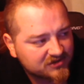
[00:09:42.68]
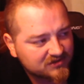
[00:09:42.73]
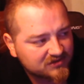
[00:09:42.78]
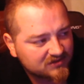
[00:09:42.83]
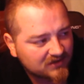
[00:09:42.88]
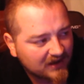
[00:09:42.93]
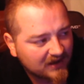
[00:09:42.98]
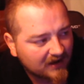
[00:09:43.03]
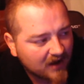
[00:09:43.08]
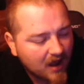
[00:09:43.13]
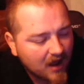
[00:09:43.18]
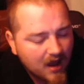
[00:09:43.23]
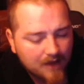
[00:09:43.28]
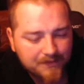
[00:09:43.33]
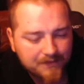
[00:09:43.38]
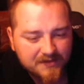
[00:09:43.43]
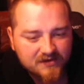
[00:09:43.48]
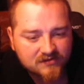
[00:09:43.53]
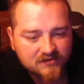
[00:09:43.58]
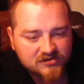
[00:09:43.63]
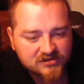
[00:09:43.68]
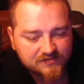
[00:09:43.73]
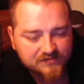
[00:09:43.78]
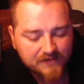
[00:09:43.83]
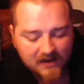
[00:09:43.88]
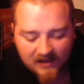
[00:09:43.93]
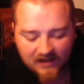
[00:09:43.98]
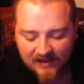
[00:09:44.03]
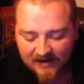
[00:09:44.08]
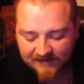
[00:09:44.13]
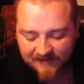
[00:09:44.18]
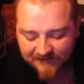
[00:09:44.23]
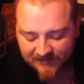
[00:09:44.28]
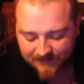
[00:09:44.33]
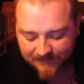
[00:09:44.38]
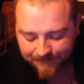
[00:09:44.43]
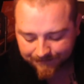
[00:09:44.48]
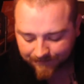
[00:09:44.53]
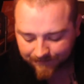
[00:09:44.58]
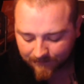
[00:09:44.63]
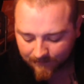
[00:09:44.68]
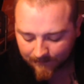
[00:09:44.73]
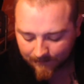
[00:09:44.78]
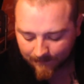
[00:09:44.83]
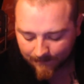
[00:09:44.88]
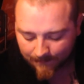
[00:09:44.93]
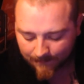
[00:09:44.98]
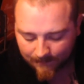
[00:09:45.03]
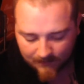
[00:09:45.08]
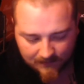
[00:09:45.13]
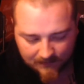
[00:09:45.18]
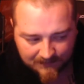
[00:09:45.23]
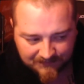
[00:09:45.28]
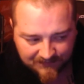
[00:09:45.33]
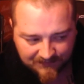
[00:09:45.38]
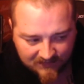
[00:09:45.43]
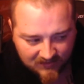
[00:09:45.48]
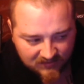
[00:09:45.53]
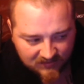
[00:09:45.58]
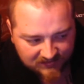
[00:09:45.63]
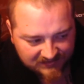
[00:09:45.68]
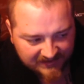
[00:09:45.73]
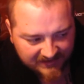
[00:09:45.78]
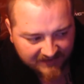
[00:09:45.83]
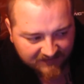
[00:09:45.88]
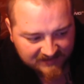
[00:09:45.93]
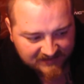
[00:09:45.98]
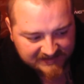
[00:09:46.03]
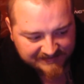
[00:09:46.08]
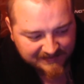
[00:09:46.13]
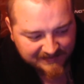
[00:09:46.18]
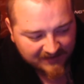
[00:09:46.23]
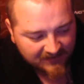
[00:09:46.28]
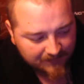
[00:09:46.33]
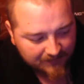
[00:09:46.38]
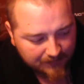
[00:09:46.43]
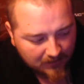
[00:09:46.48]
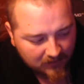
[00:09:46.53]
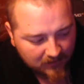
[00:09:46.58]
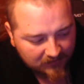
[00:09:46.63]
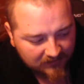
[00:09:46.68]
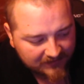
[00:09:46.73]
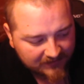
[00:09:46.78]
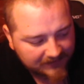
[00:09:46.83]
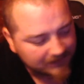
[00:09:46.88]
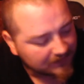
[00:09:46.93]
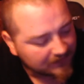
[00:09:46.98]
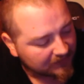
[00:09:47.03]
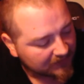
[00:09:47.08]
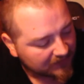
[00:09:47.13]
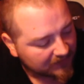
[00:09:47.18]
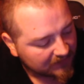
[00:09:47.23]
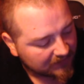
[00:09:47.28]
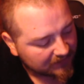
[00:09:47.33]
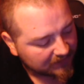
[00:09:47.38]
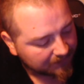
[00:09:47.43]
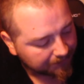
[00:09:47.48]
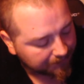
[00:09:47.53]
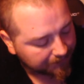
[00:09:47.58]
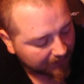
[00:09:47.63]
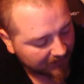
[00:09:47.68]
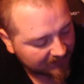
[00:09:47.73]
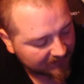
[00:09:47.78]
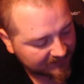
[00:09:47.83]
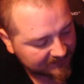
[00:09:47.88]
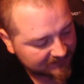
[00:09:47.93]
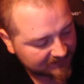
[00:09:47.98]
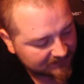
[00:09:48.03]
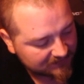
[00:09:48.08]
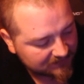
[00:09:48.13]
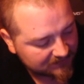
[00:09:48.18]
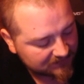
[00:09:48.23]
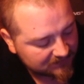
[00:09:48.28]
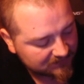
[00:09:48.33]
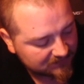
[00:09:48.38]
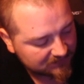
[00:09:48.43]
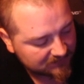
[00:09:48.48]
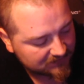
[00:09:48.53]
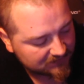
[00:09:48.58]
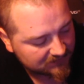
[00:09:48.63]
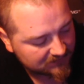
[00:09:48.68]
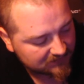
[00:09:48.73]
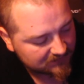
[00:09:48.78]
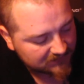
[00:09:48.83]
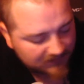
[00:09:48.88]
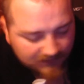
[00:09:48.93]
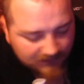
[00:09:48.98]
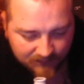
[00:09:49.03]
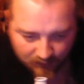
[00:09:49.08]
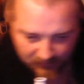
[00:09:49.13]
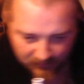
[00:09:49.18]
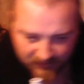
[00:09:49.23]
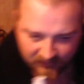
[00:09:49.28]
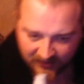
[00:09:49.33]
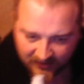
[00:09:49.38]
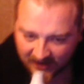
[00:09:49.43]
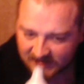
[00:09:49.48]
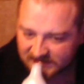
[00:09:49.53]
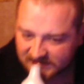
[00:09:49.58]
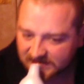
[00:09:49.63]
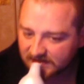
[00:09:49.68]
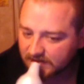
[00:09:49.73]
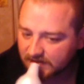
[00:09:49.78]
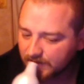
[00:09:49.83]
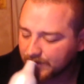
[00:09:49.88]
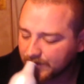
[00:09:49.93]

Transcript: like hoppier smell out of it. You can definitely smell the barley, but when you taste it,